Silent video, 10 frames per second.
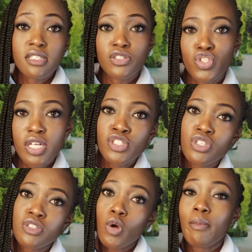these
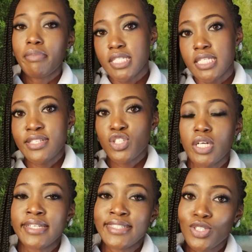challenges or combat these
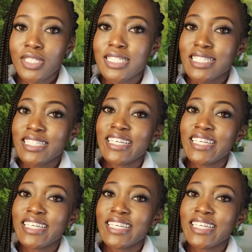challenges?